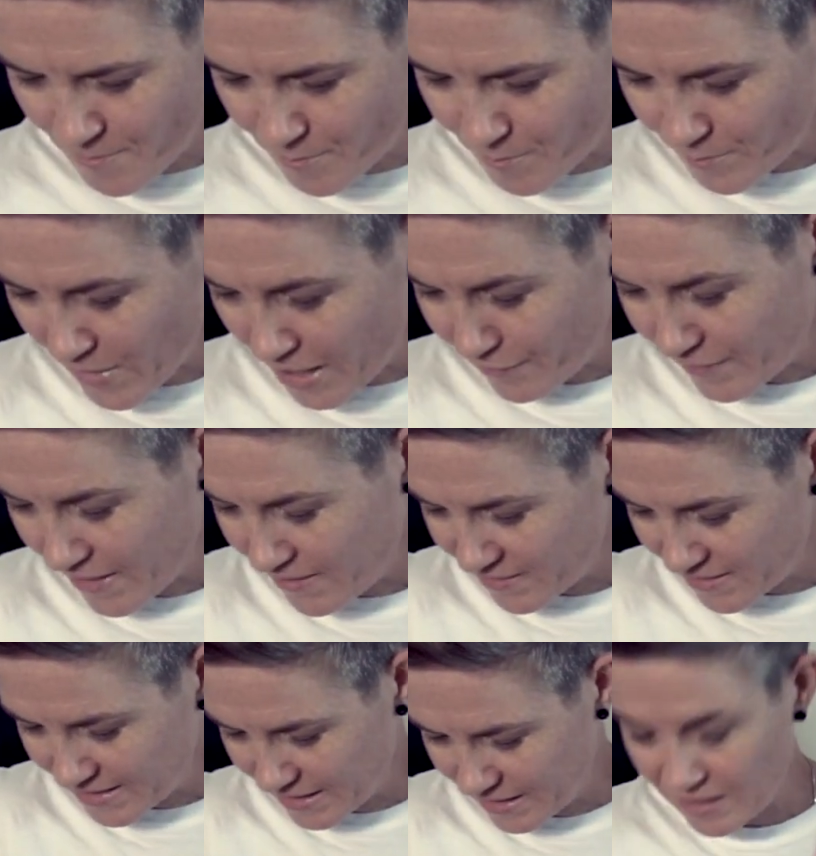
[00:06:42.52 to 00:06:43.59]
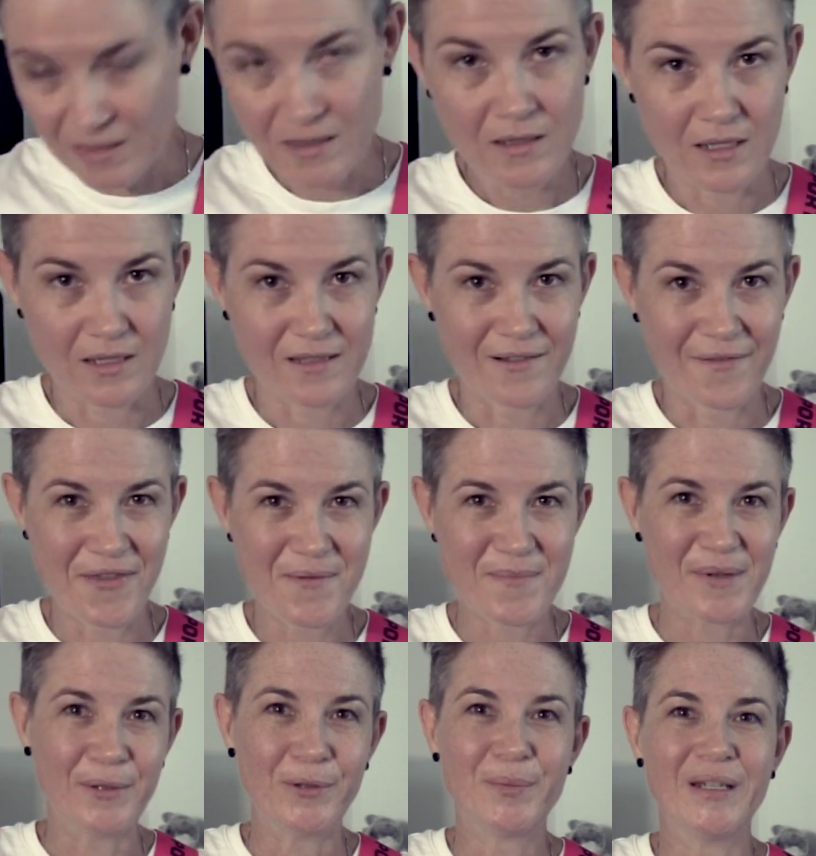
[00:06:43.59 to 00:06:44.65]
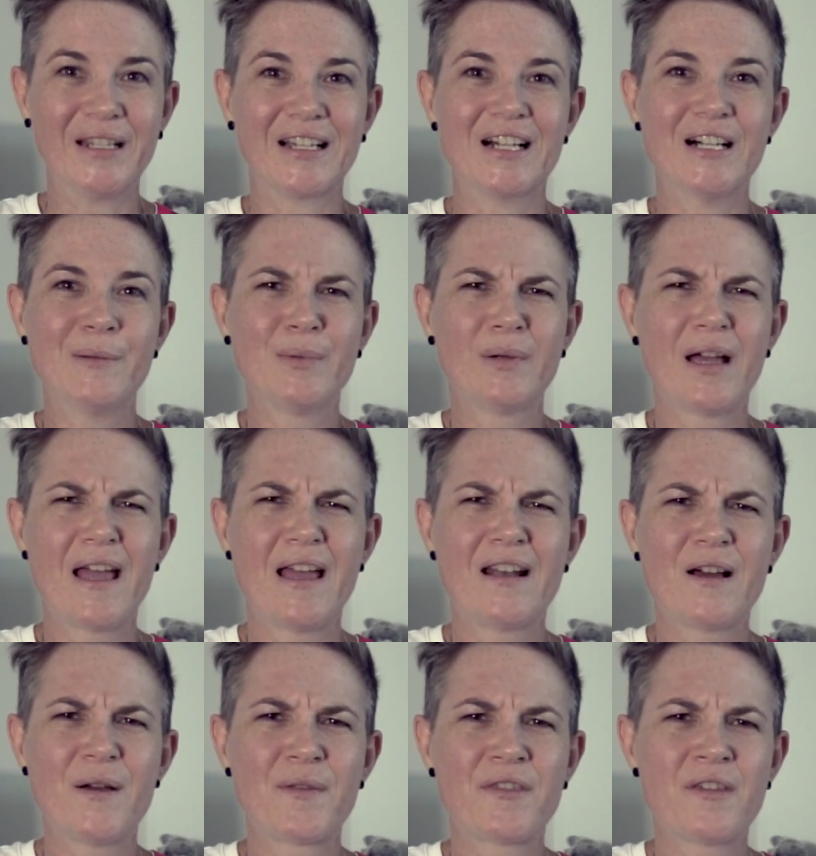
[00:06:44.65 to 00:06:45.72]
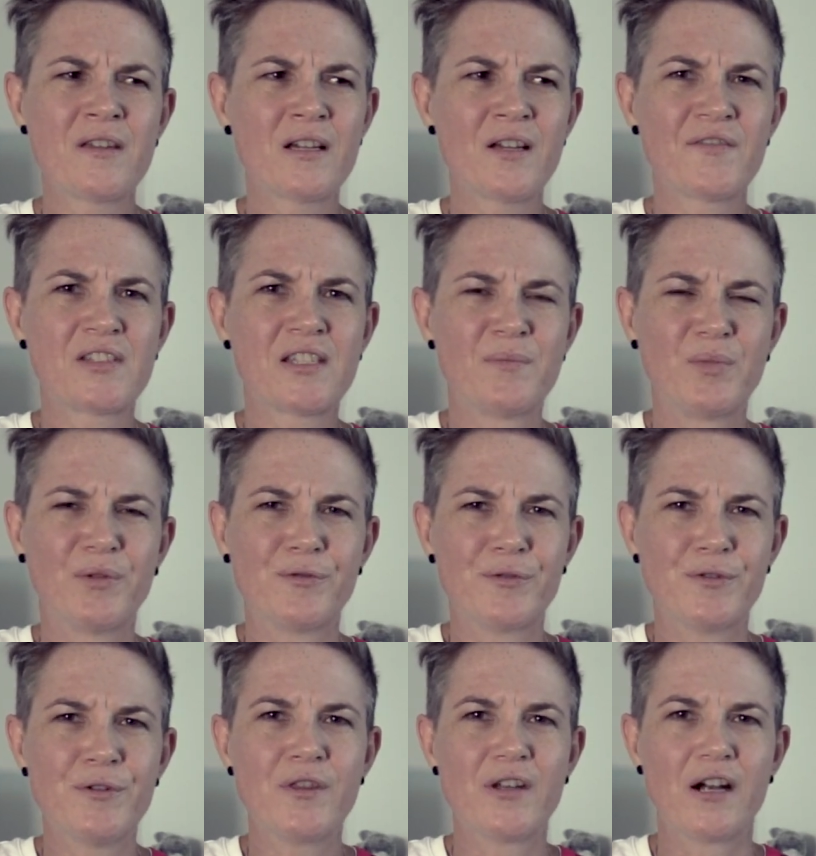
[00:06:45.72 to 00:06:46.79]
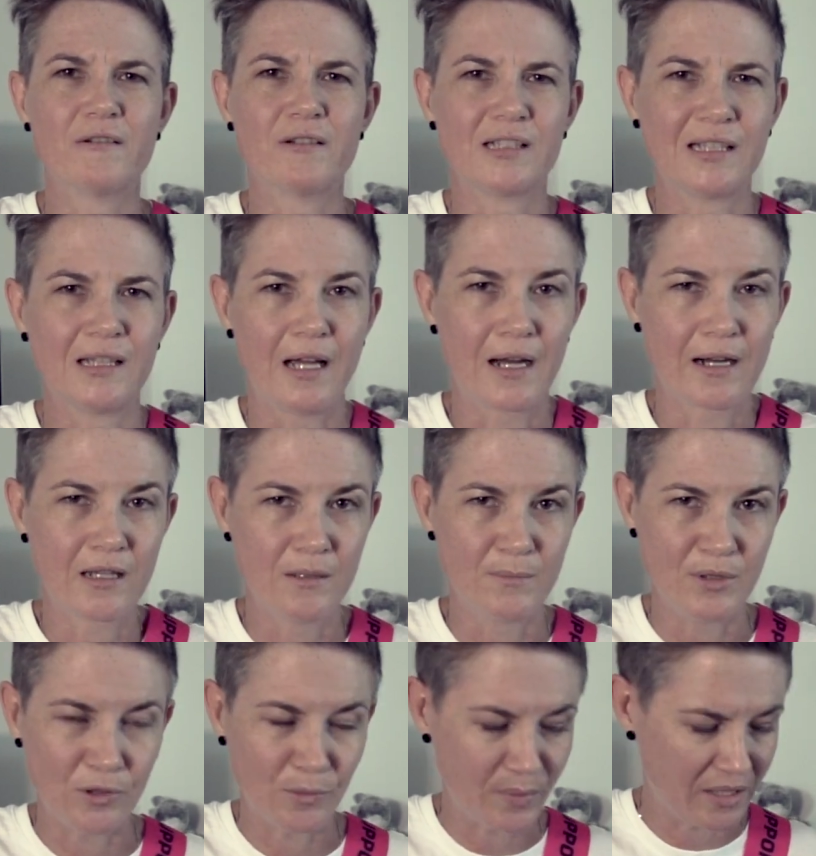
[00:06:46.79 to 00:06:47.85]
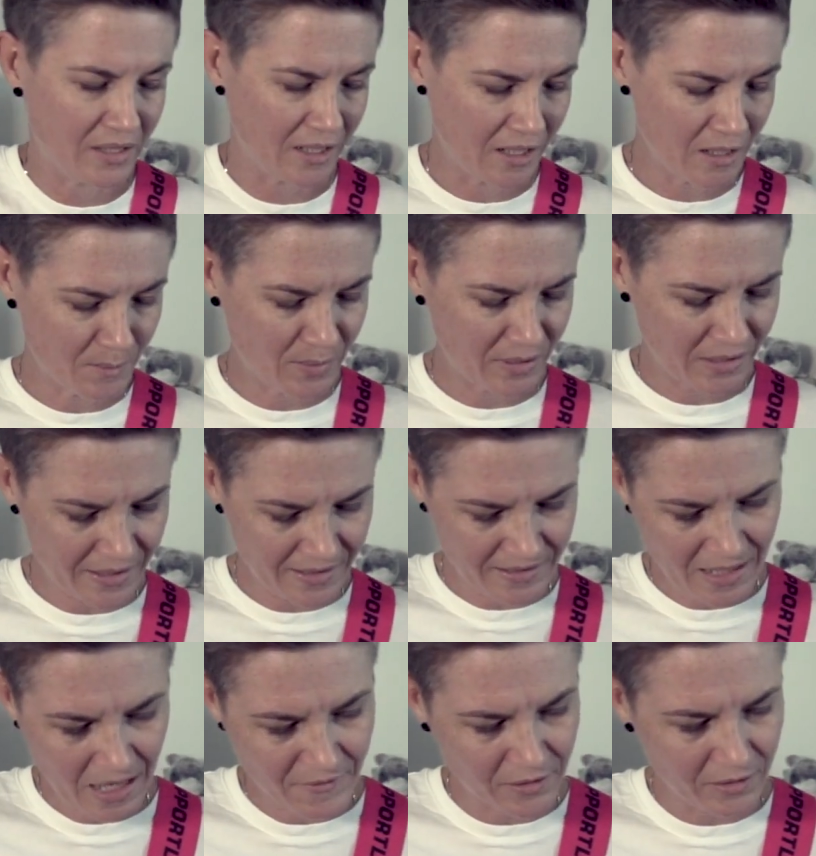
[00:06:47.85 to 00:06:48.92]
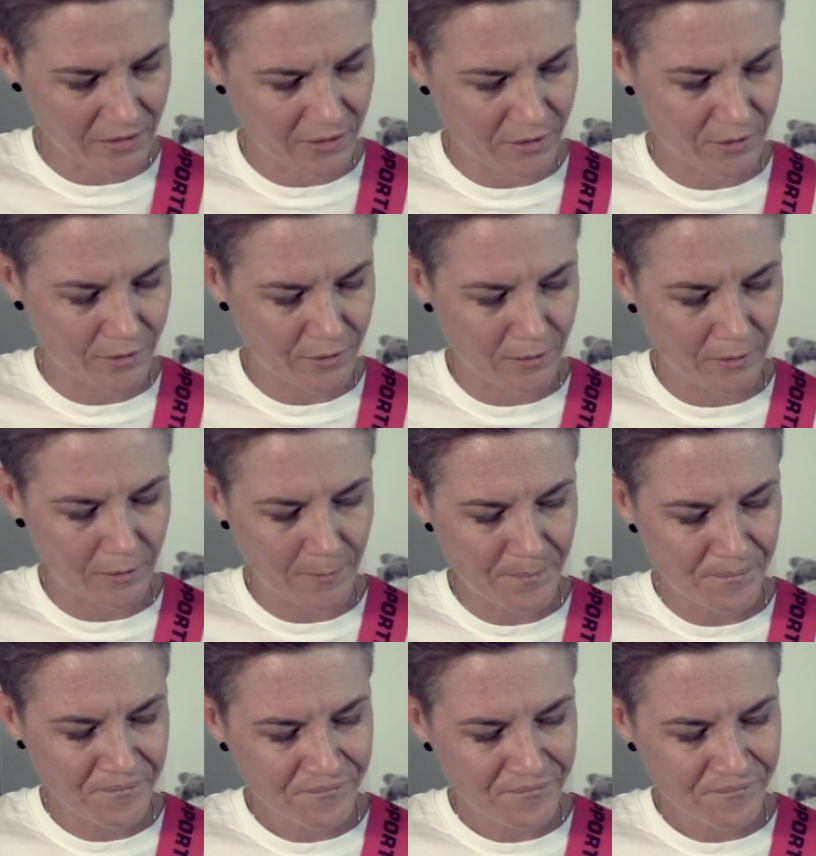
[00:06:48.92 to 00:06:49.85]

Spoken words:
my favourite setting. It's on the middle pickup, and I think I've said before that I really like the middle pickup, but let's have a little...